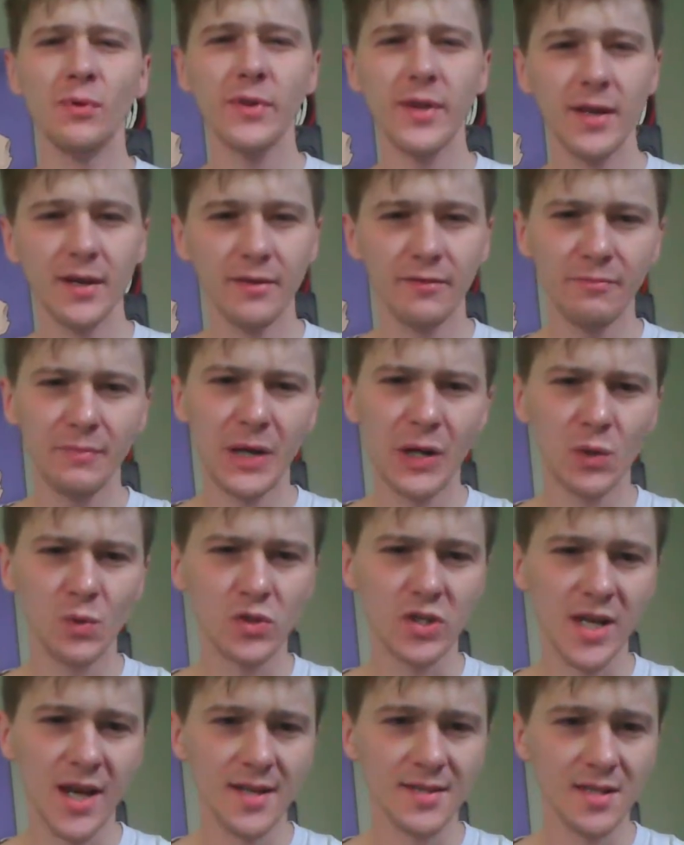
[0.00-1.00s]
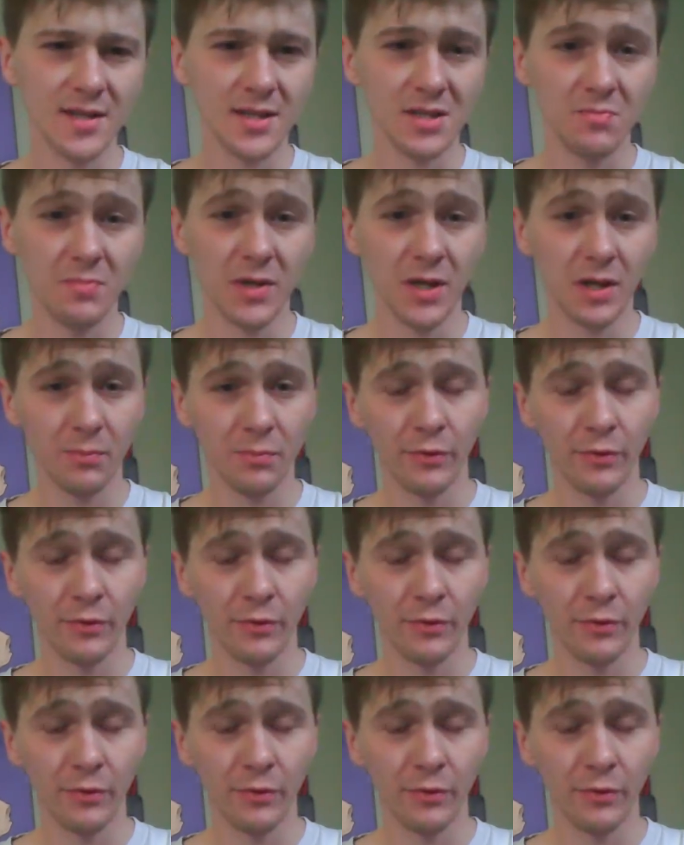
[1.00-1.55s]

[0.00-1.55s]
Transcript: think of Michael Jackson as being